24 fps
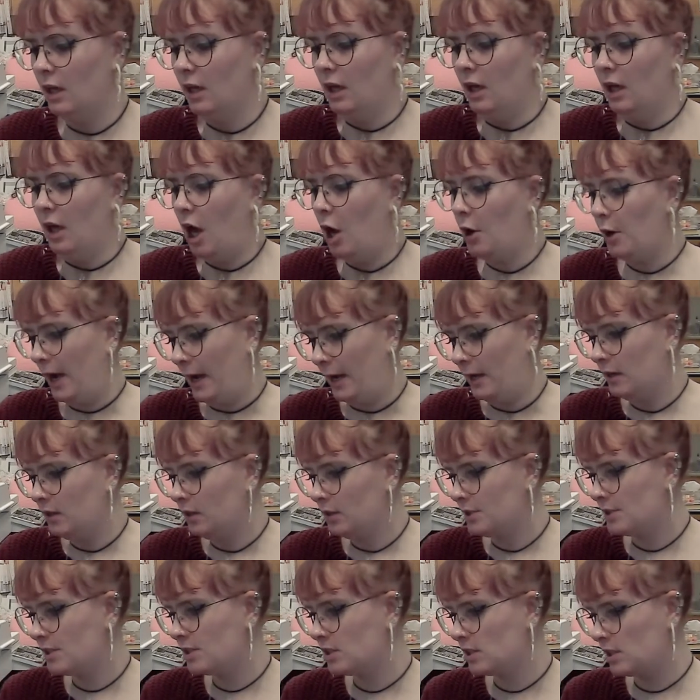Okay,
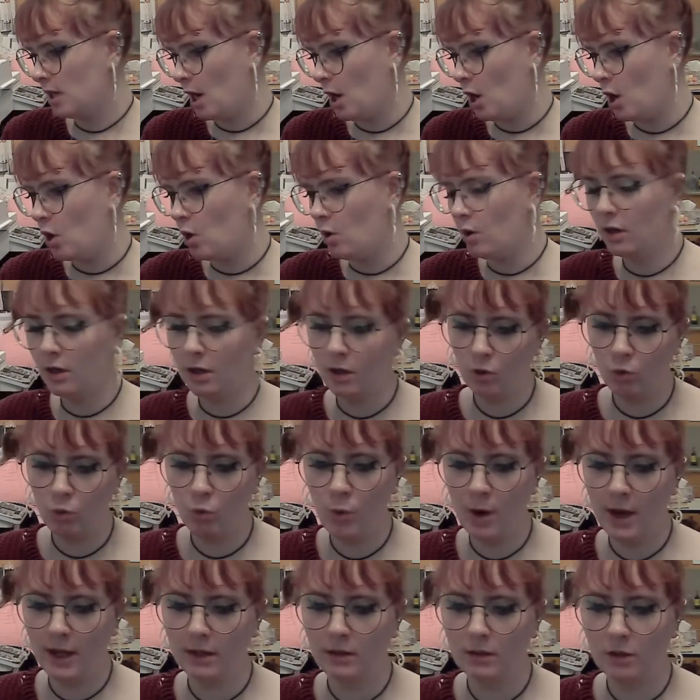so
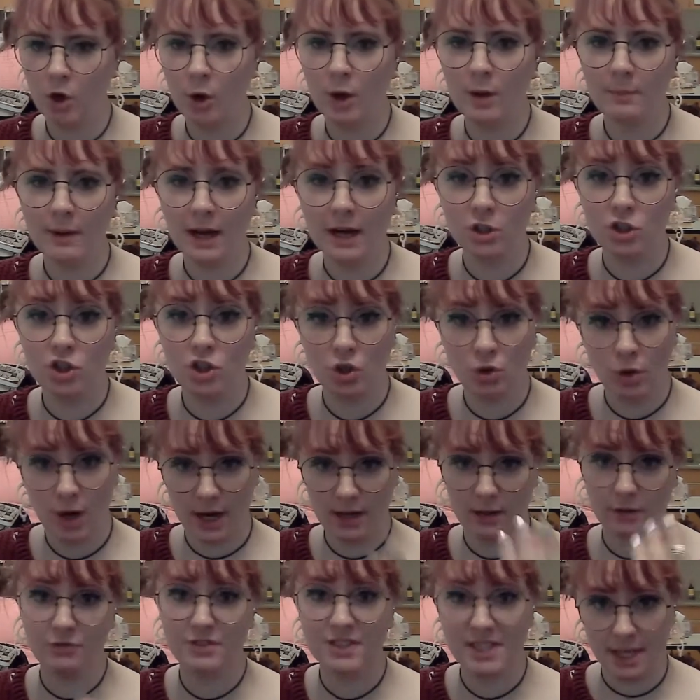going back to
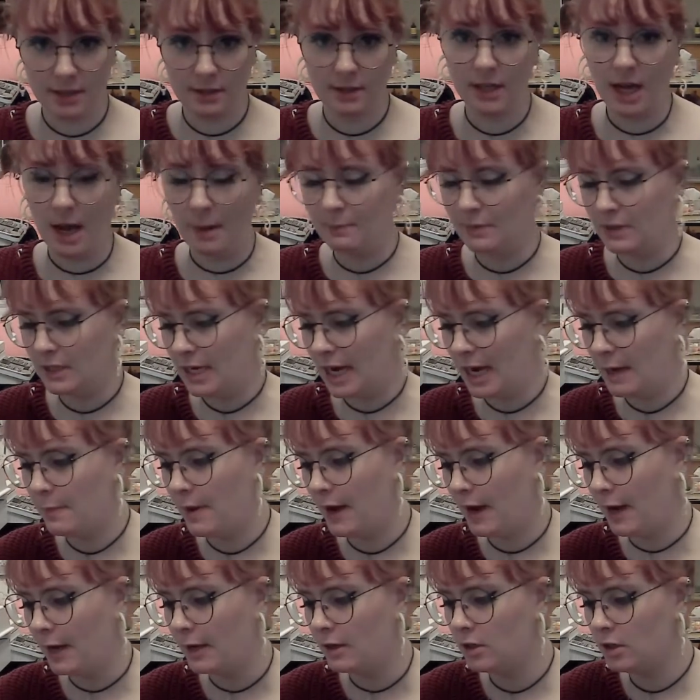kind of setting up the
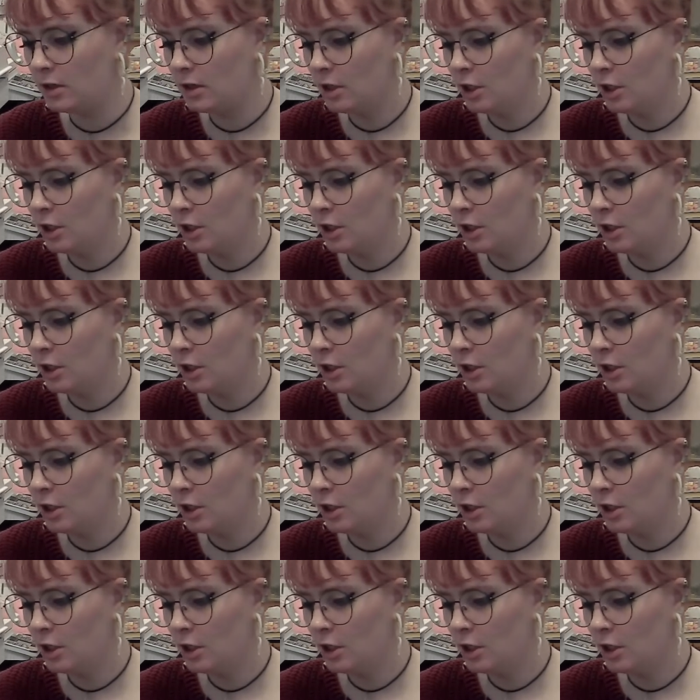iPad.